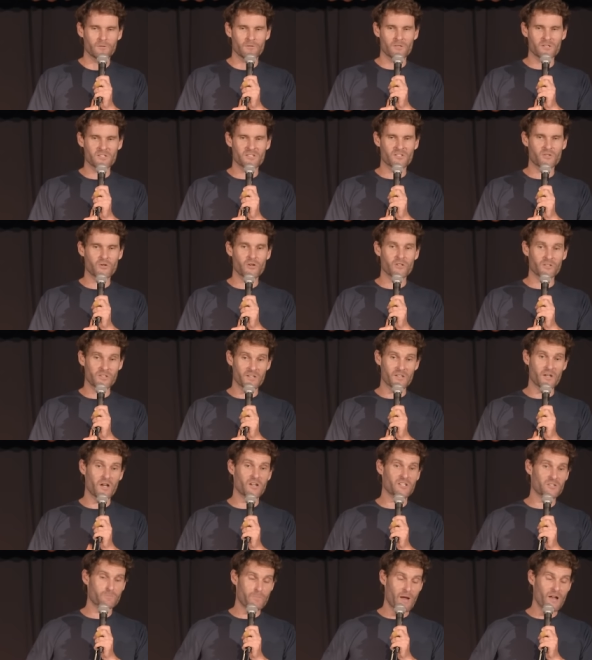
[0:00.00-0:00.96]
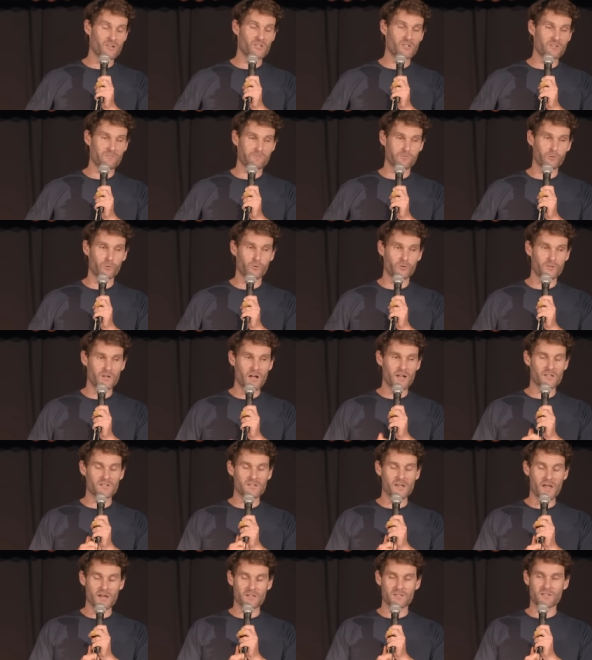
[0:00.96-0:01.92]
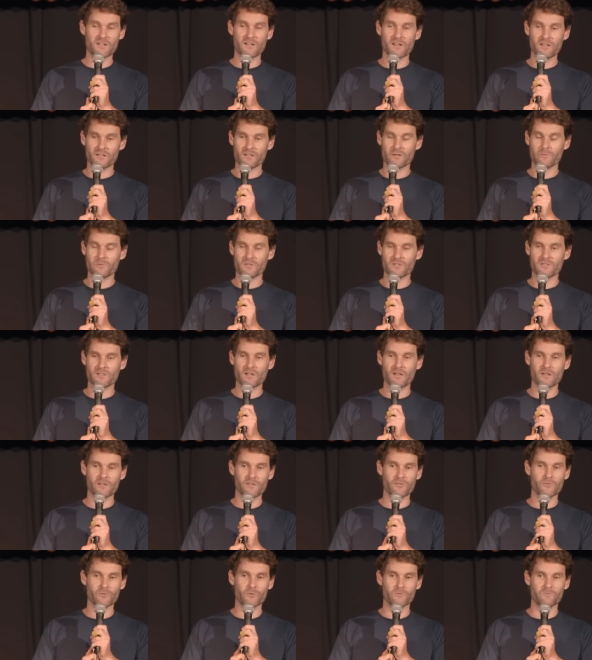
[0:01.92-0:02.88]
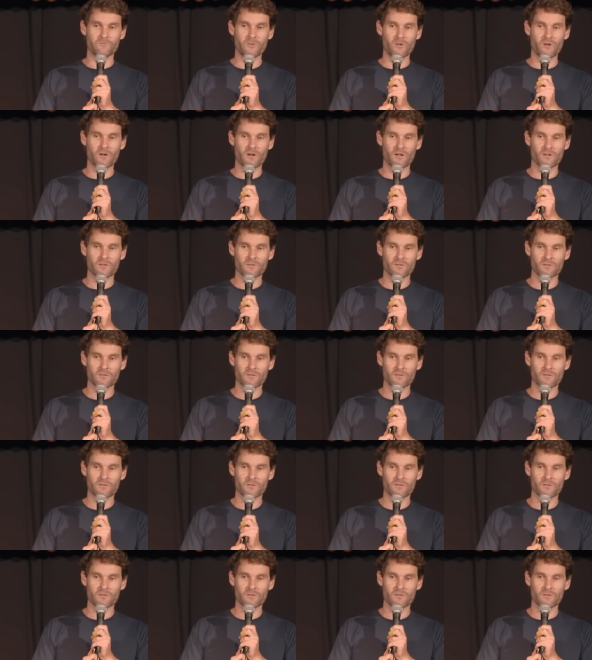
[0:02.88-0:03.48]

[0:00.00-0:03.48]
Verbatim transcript: There's certainly no spongy floor and nutsack city limits to get you through a fight.